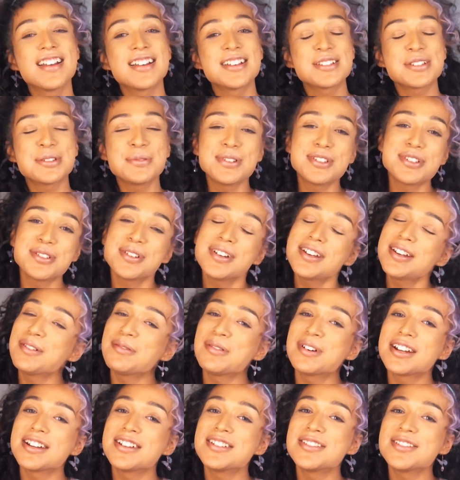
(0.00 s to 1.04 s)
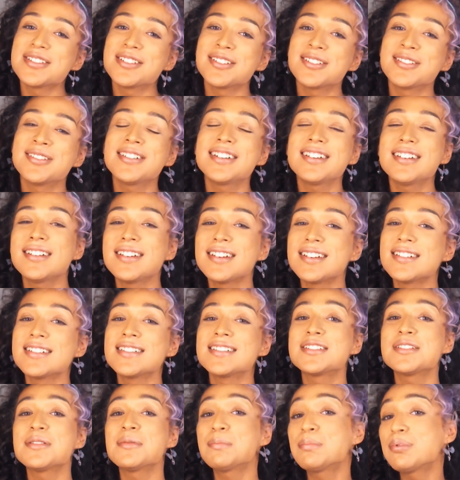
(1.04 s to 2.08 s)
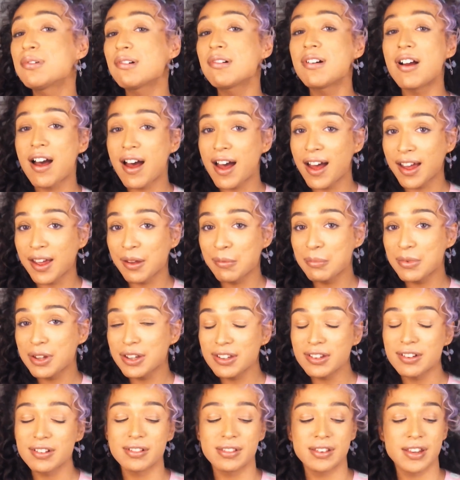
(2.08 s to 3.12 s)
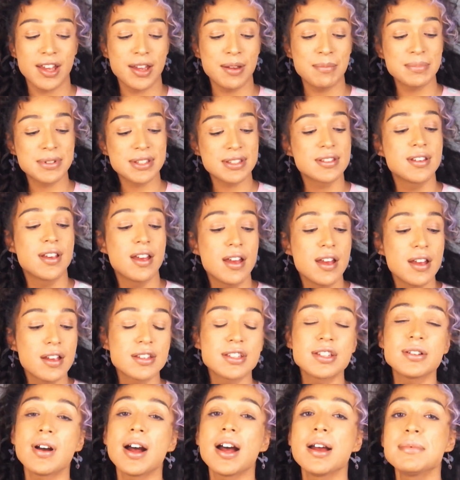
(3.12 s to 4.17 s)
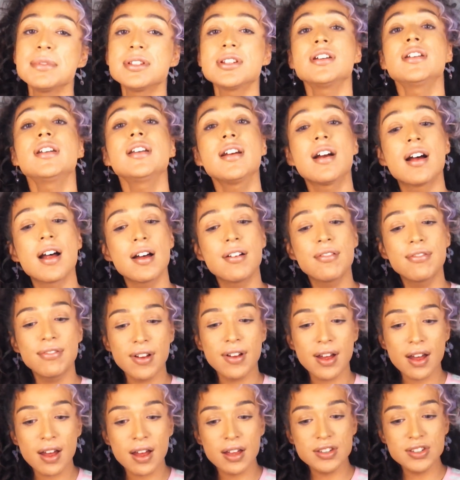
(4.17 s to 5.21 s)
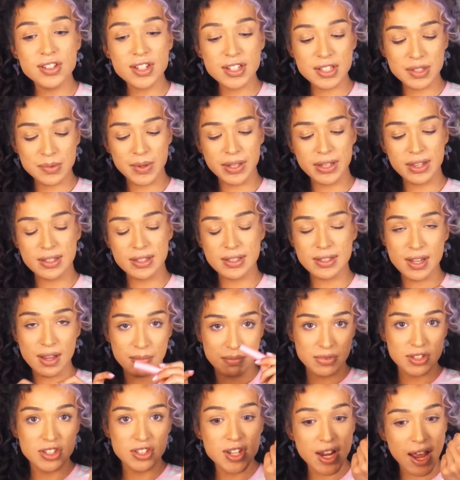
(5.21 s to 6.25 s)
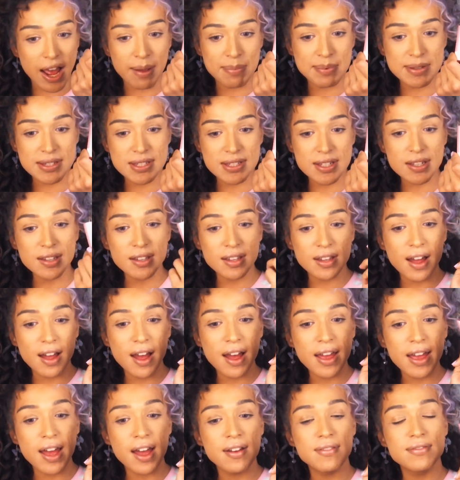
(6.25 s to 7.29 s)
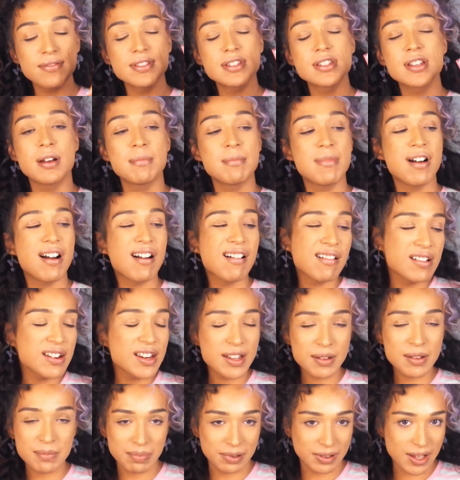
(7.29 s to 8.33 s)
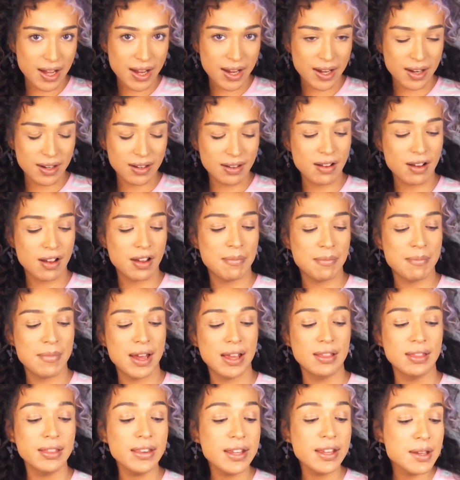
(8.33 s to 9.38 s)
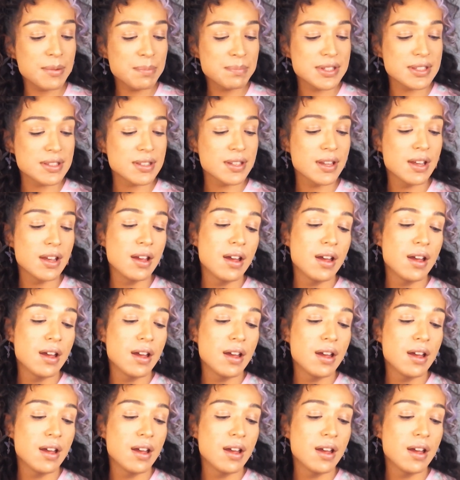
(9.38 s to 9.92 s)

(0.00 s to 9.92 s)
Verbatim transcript: So what you're gonna wanna do is prime your lips. So I'm starting off just with some chapstick. I have some already applied on my lips.